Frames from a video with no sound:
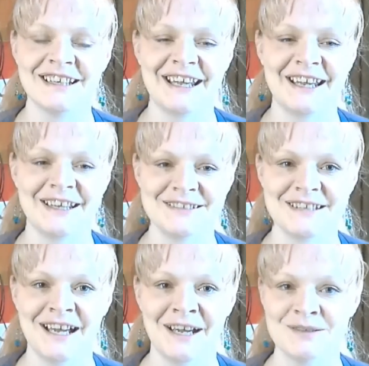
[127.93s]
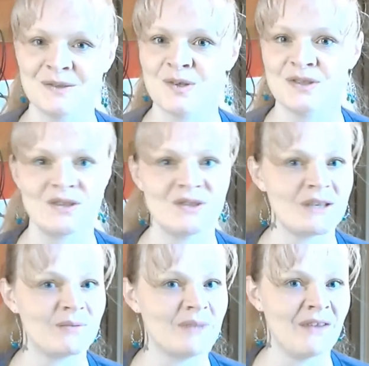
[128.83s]
and I was going to the
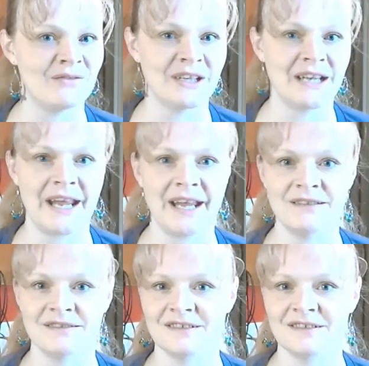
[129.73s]
gym every day.